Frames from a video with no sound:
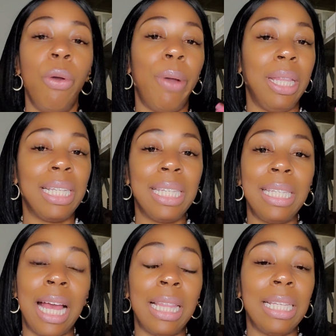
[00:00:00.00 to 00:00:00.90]
wait, this is
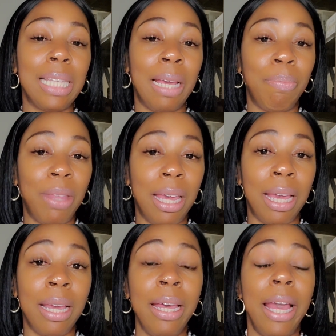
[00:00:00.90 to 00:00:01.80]
not the same
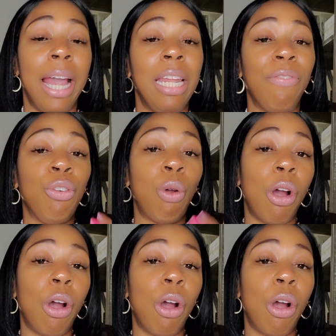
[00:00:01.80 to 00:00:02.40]
thing. And if you